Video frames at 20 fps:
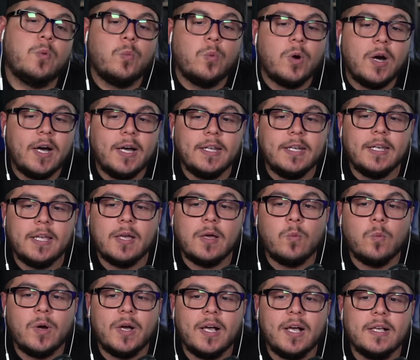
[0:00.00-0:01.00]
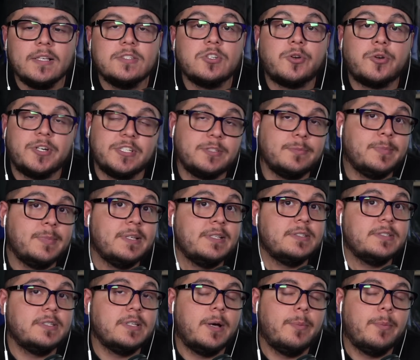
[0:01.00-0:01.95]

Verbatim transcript: One was Christmas.